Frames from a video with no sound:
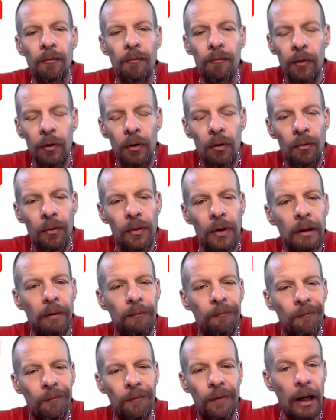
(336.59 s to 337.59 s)
you know, the
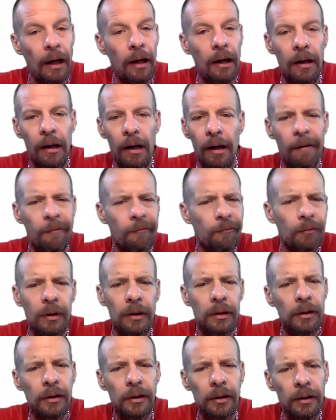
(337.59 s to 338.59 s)
NF,
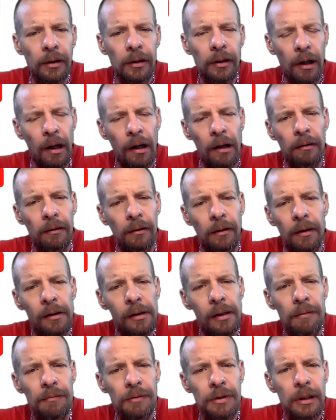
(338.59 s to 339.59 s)
which I
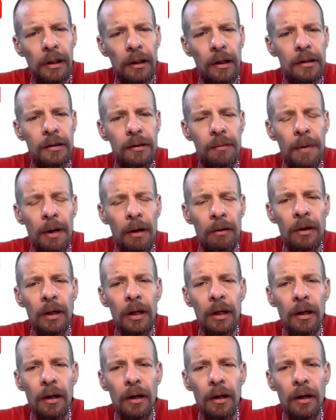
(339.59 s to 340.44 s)
could give a shit less about,